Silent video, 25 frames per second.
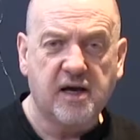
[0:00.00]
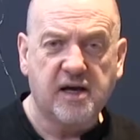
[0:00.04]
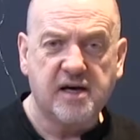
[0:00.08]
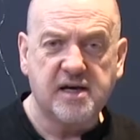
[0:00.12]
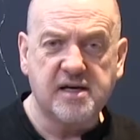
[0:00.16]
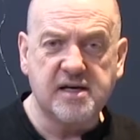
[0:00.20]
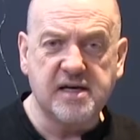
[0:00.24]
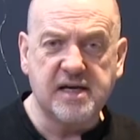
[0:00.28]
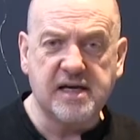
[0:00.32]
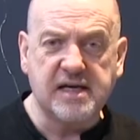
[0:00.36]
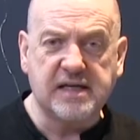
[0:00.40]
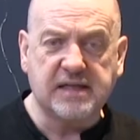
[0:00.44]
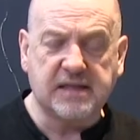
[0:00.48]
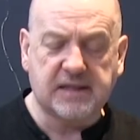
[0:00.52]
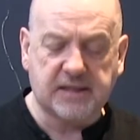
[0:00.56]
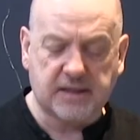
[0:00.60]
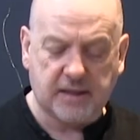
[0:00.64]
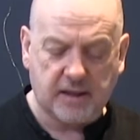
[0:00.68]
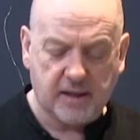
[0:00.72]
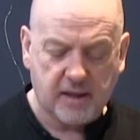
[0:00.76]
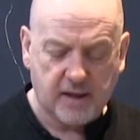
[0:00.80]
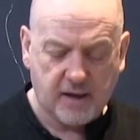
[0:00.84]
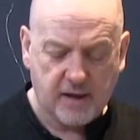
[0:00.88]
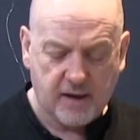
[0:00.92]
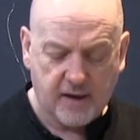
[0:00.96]
neat
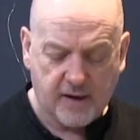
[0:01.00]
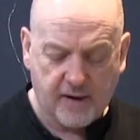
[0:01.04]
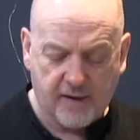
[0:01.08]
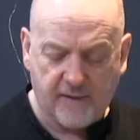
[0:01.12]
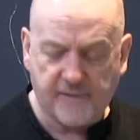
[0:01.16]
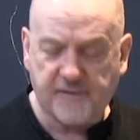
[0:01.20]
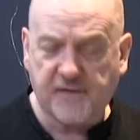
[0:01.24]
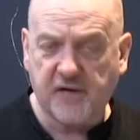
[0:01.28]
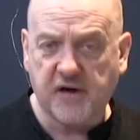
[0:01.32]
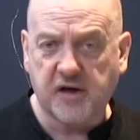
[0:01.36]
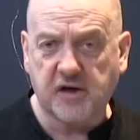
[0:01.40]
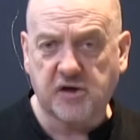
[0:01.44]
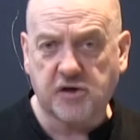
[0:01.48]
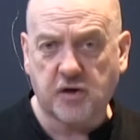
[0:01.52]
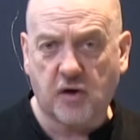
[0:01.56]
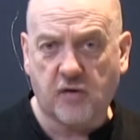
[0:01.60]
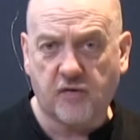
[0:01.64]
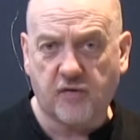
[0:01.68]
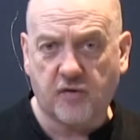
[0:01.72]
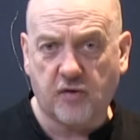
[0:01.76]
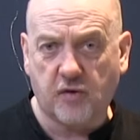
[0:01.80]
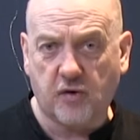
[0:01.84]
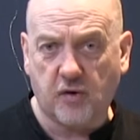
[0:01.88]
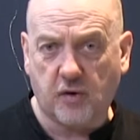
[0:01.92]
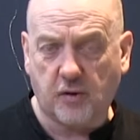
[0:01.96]
finish
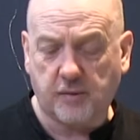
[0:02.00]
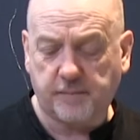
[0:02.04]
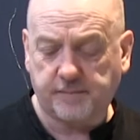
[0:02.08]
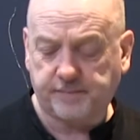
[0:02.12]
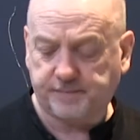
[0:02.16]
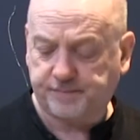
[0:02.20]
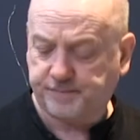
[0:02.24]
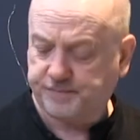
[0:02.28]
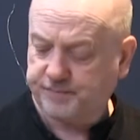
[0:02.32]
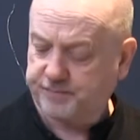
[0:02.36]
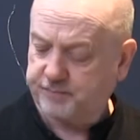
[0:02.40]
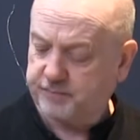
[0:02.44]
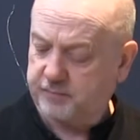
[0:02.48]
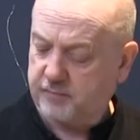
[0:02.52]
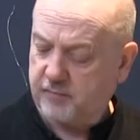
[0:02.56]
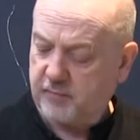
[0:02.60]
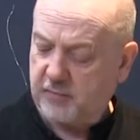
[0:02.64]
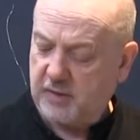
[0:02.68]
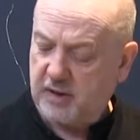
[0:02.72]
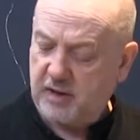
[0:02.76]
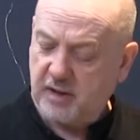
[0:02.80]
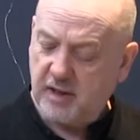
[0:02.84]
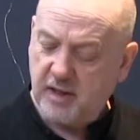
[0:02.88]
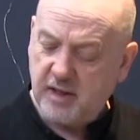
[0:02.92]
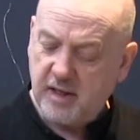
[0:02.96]
overall.
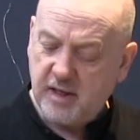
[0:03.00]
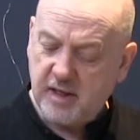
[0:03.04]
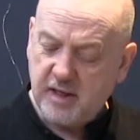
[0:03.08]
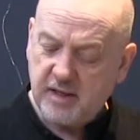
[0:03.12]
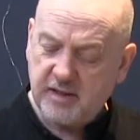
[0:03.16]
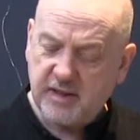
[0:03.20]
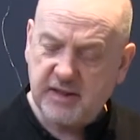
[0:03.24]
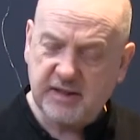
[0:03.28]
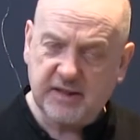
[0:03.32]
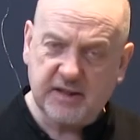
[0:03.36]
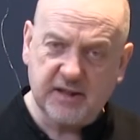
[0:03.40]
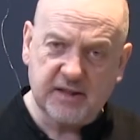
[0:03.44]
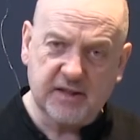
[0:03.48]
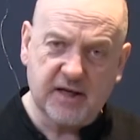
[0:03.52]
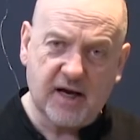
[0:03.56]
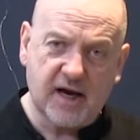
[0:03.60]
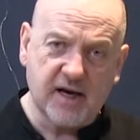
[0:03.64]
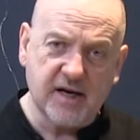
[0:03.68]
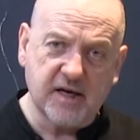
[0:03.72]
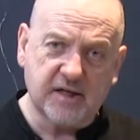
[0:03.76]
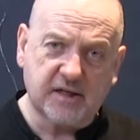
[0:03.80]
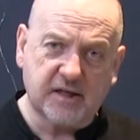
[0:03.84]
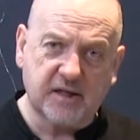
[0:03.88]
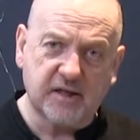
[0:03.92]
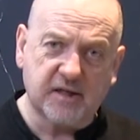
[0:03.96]
This
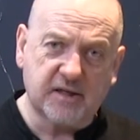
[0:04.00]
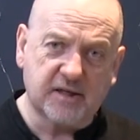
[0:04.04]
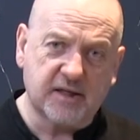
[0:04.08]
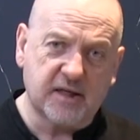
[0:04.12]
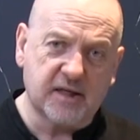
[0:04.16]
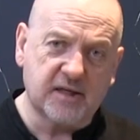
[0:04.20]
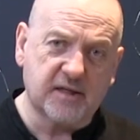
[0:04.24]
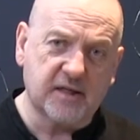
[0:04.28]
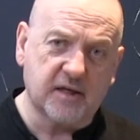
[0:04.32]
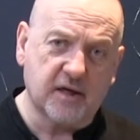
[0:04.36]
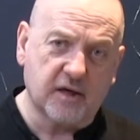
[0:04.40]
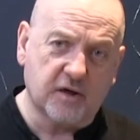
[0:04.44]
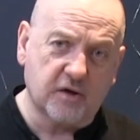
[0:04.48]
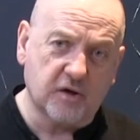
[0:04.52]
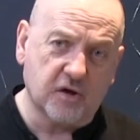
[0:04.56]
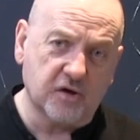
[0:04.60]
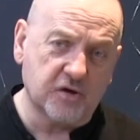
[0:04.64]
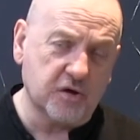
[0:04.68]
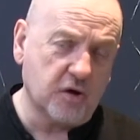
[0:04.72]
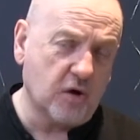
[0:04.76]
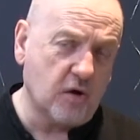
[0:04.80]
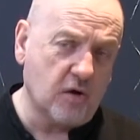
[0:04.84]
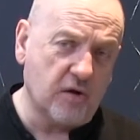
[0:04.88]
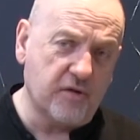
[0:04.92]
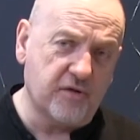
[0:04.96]
design is consistent
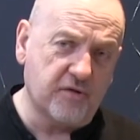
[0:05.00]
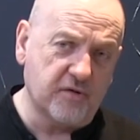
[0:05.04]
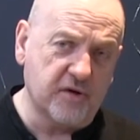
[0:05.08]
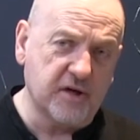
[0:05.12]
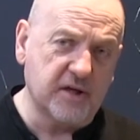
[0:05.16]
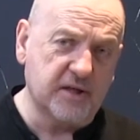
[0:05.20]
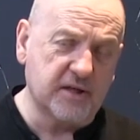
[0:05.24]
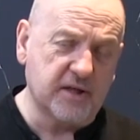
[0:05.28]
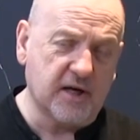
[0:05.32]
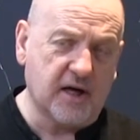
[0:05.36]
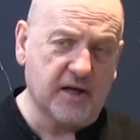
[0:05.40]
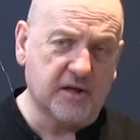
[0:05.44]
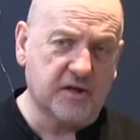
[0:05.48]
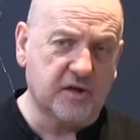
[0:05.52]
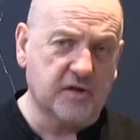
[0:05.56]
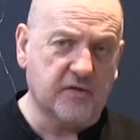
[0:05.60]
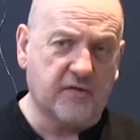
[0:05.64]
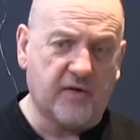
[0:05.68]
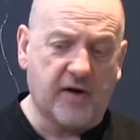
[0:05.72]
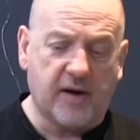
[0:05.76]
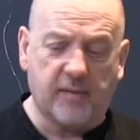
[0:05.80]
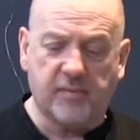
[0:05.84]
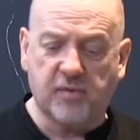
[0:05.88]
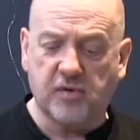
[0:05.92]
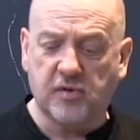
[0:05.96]
across all three sizes
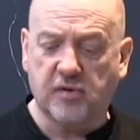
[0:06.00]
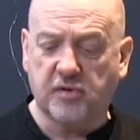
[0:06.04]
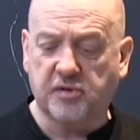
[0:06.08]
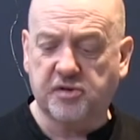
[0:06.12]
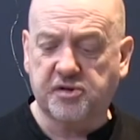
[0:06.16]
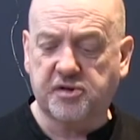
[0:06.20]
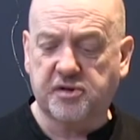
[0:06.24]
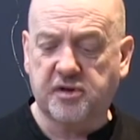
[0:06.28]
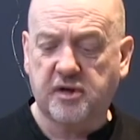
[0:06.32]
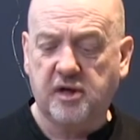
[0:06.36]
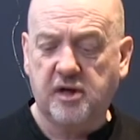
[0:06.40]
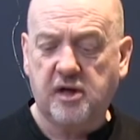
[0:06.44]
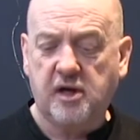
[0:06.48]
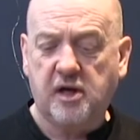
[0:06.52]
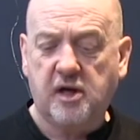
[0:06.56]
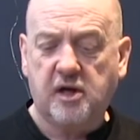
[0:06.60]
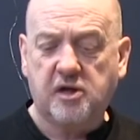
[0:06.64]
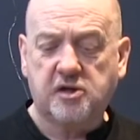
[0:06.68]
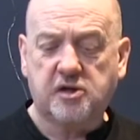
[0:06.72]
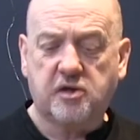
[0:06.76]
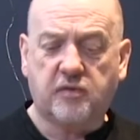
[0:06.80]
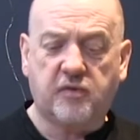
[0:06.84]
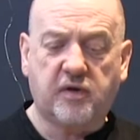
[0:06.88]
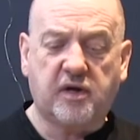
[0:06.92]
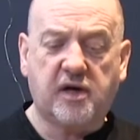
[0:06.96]
of our boards.
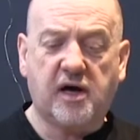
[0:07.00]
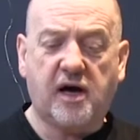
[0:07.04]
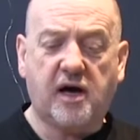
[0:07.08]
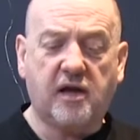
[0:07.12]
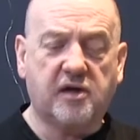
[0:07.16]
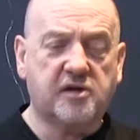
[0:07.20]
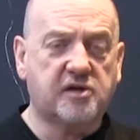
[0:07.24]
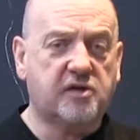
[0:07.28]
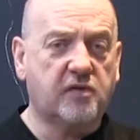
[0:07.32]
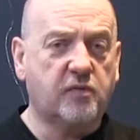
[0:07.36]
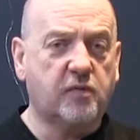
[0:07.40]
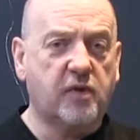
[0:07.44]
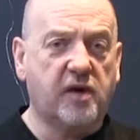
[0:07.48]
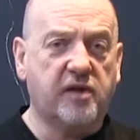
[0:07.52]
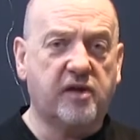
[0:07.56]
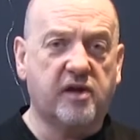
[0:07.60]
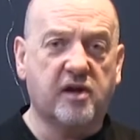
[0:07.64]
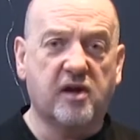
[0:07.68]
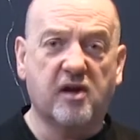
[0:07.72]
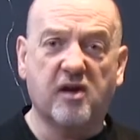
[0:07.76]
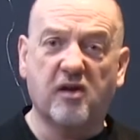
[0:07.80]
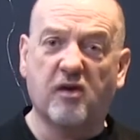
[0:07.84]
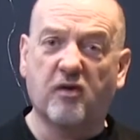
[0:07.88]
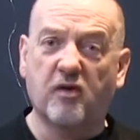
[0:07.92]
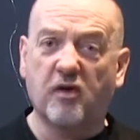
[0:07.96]
So regardless of whether
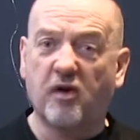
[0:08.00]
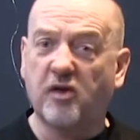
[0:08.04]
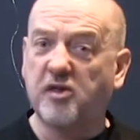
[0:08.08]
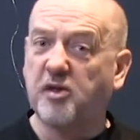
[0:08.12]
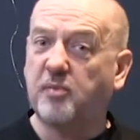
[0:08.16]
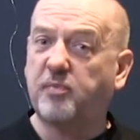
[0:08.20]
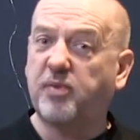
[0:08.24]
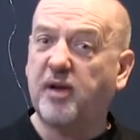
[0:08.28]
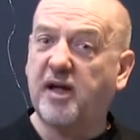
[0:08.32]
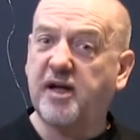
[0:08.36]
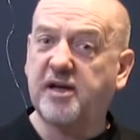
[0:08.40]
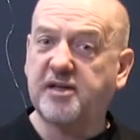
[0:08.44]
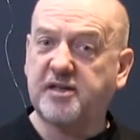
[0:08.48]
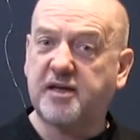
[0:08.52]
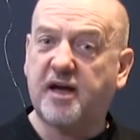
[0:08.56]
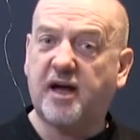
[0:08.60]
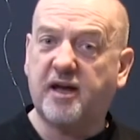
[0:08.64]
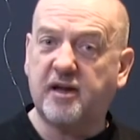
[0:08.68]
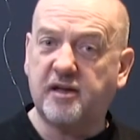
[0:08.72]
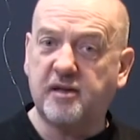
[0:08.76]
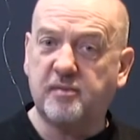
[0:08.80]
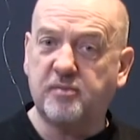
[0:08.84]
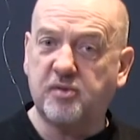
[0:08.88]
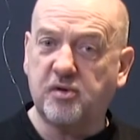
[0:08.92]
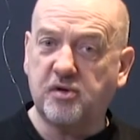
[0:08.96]
you're on the player
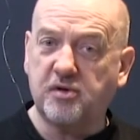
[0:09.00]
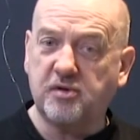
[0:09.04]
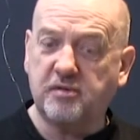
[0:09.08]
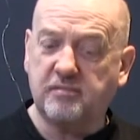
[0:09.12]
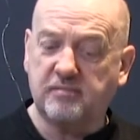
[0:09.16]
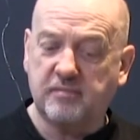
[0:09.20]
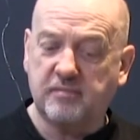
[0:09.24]
size of the board,